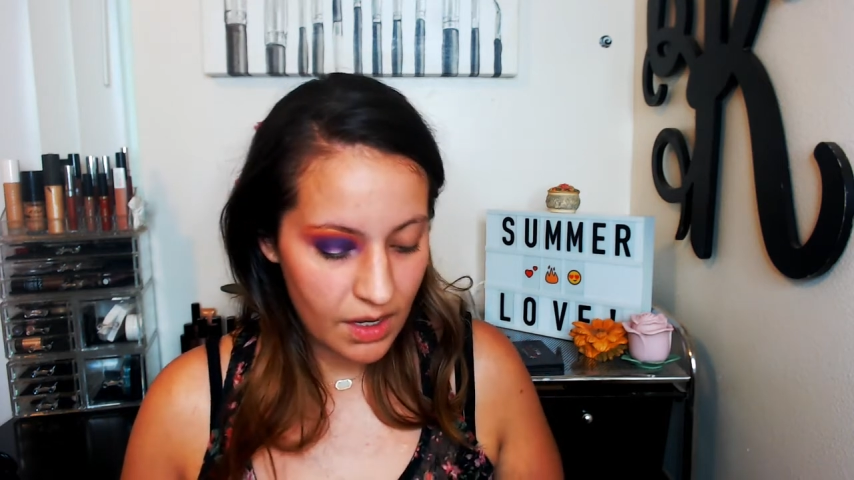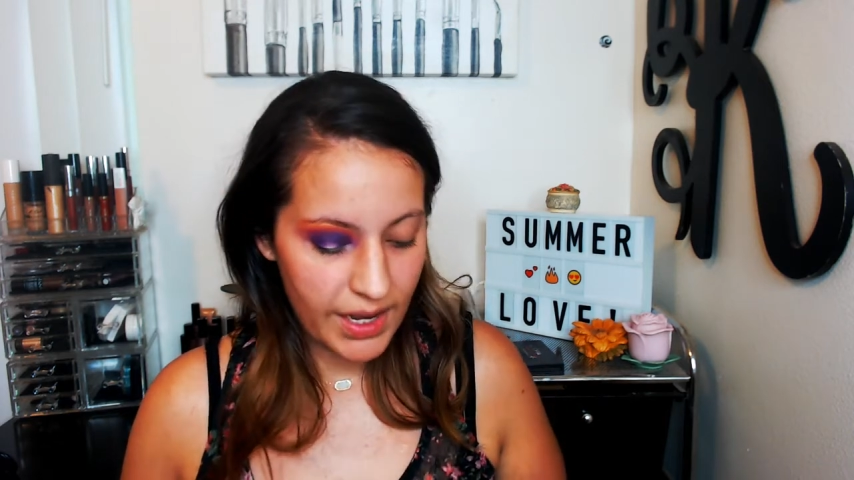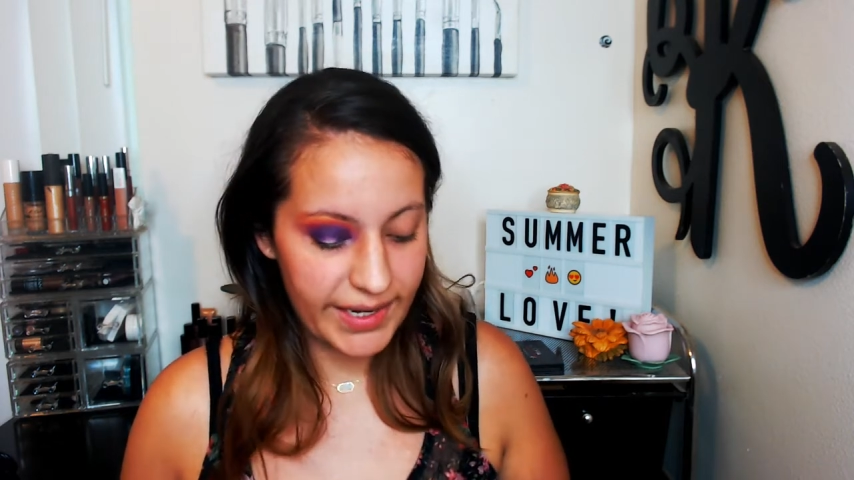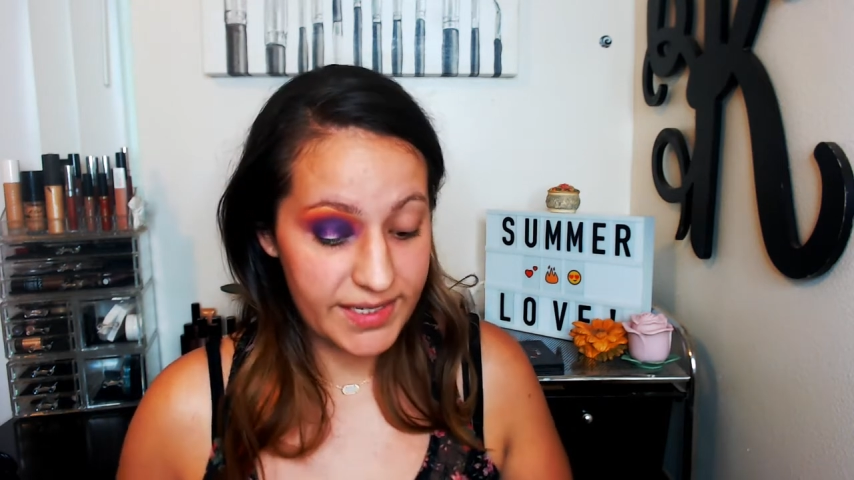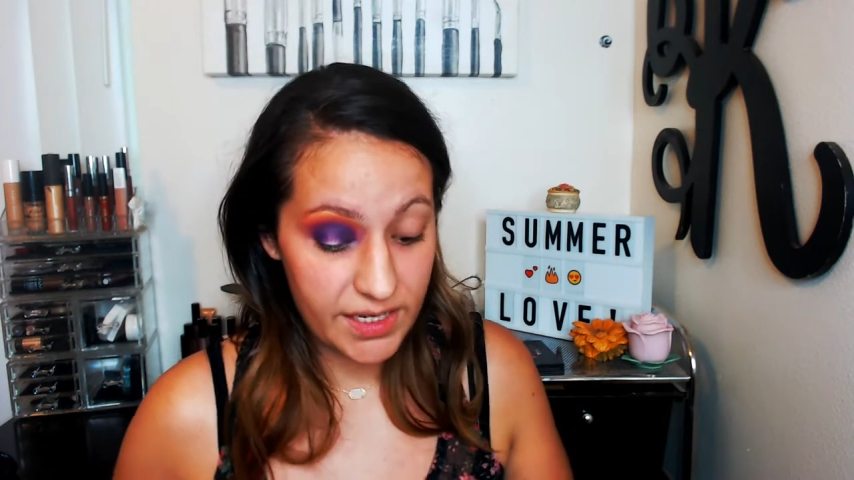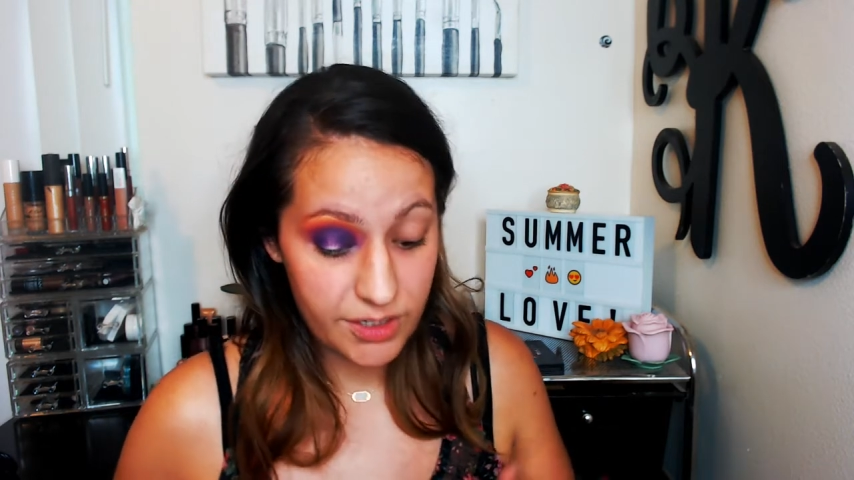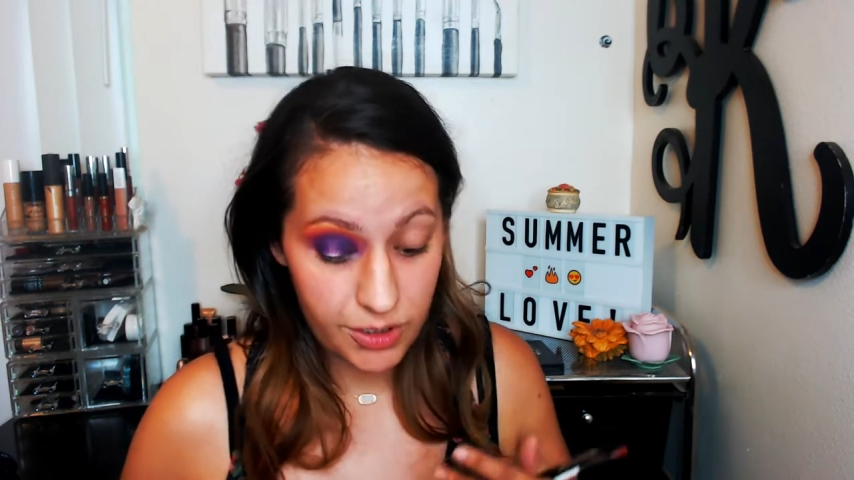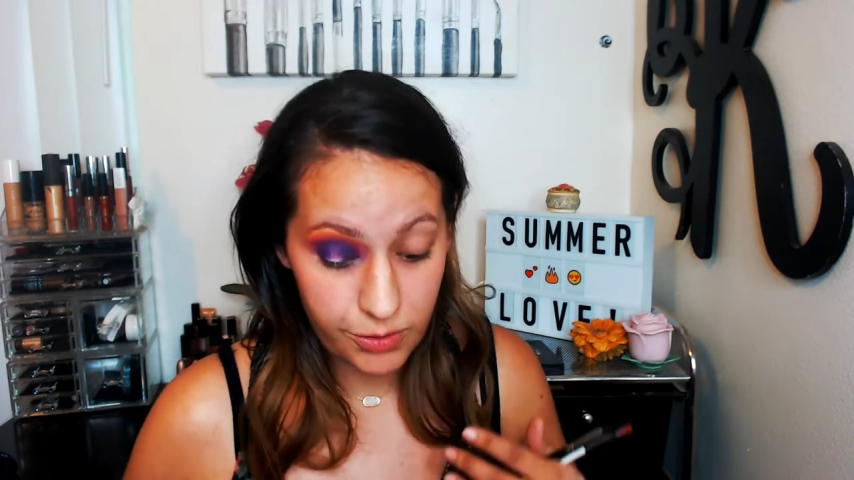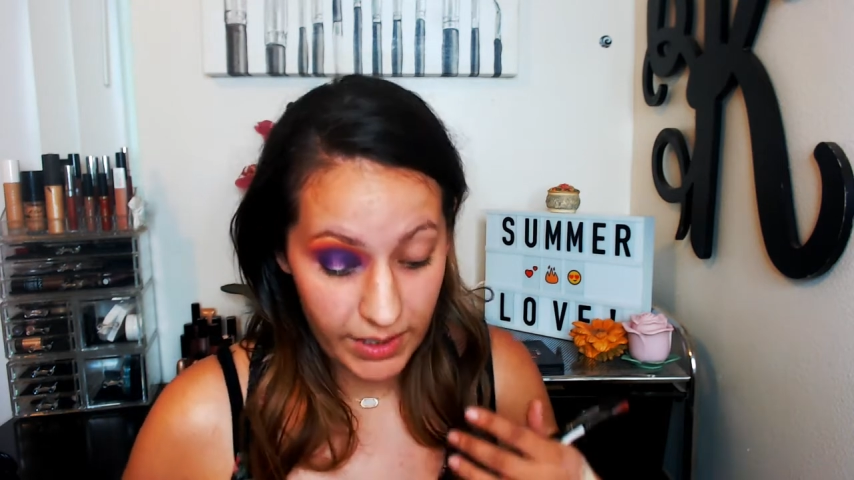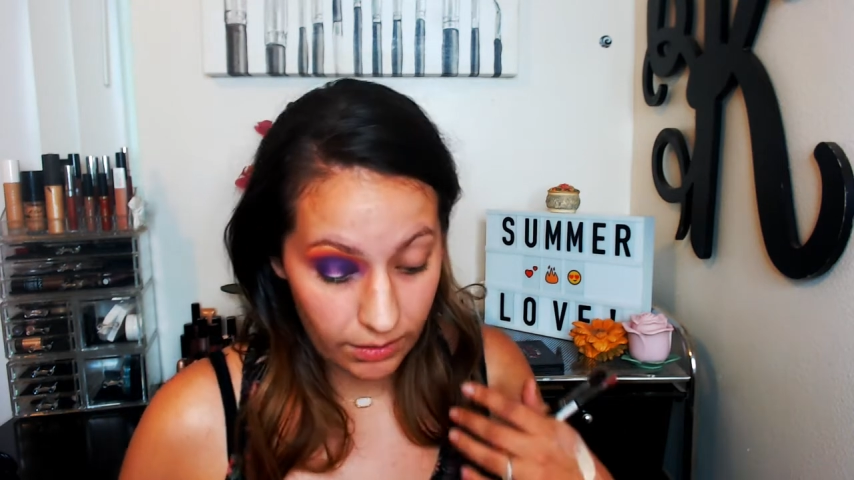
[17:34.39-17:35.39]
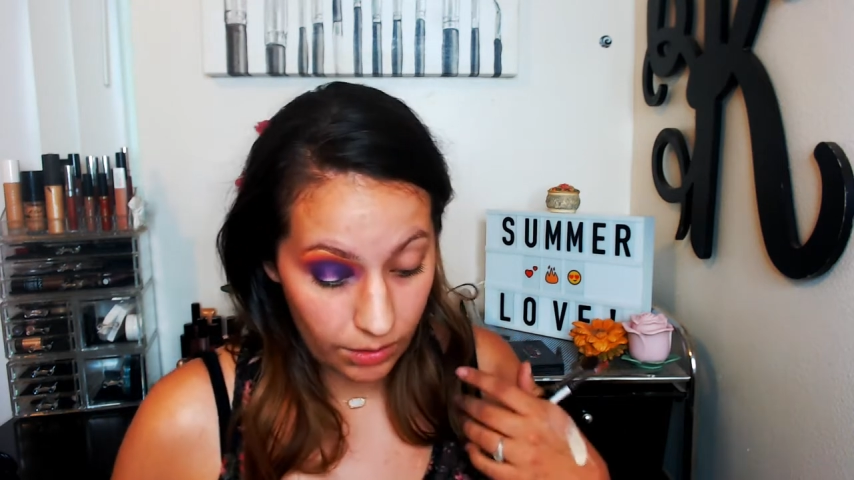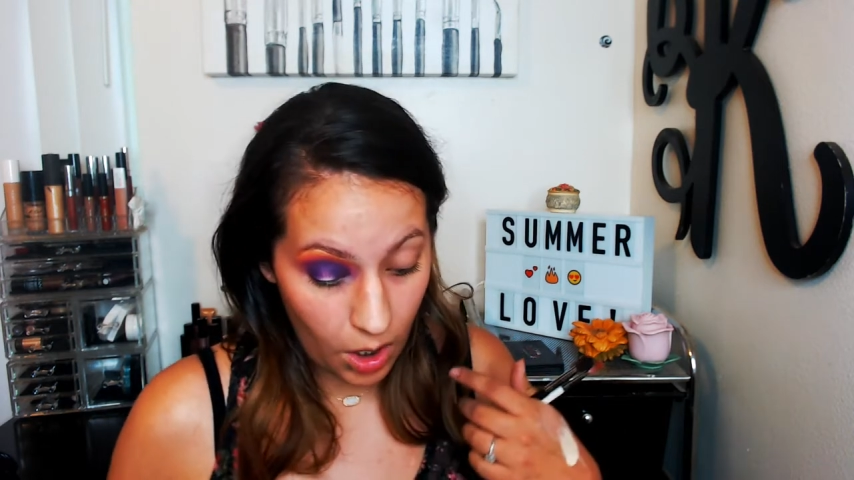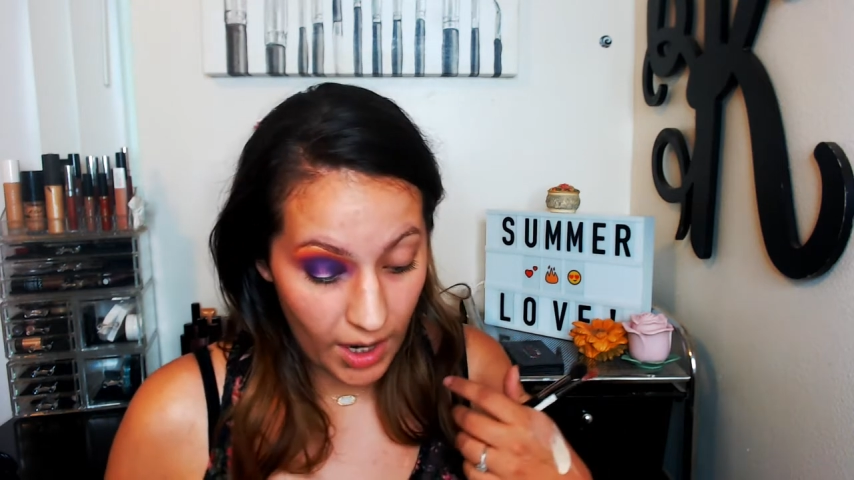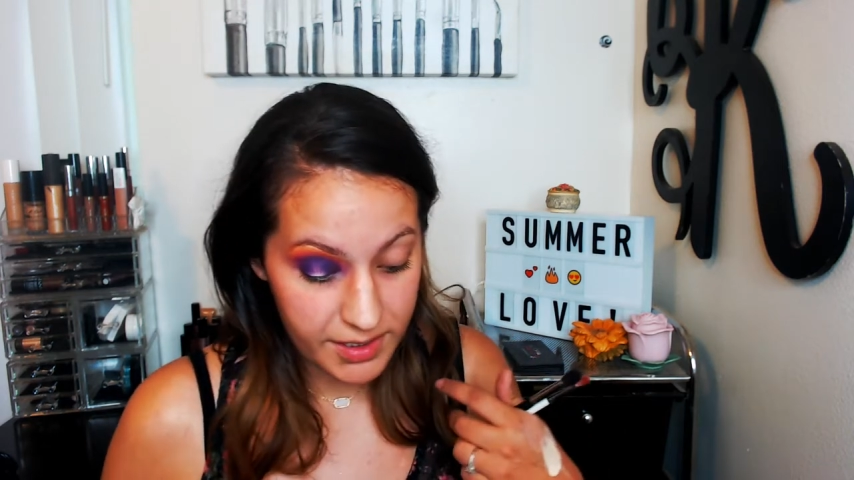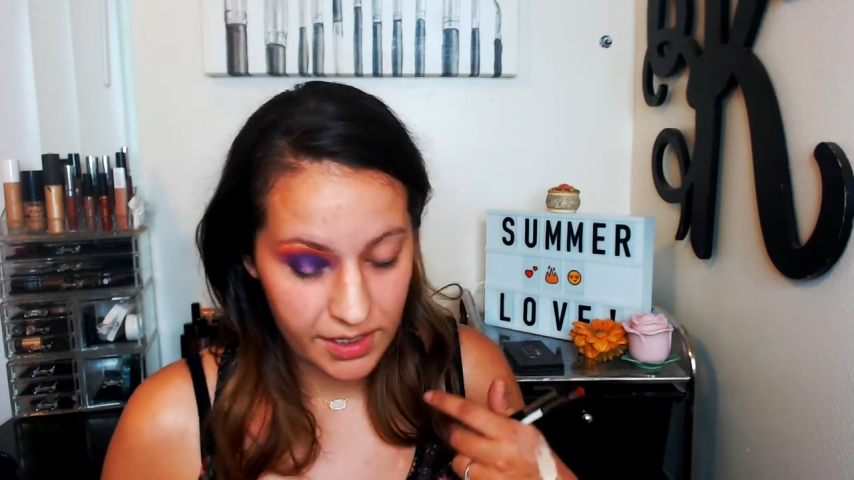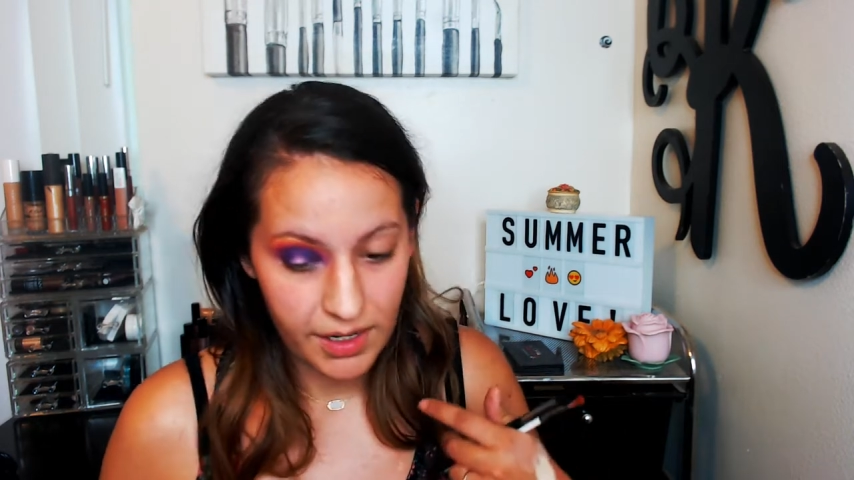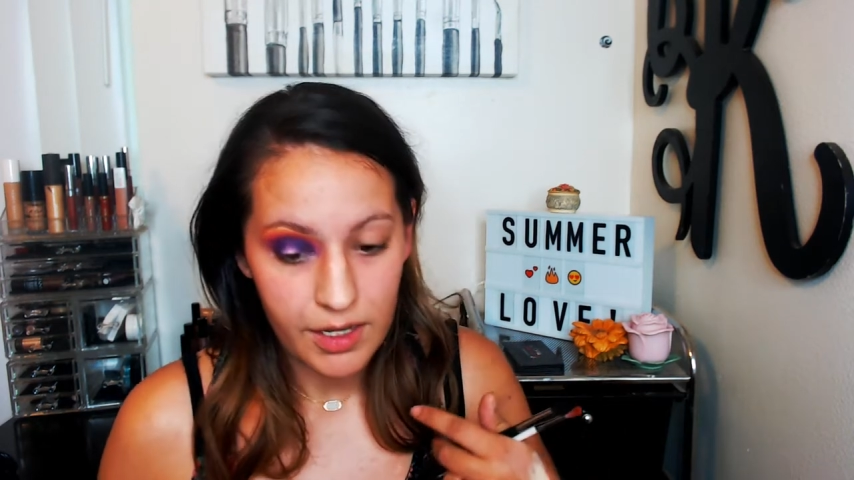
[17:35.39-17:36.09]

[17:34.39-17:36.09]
And I tend to do that a lot.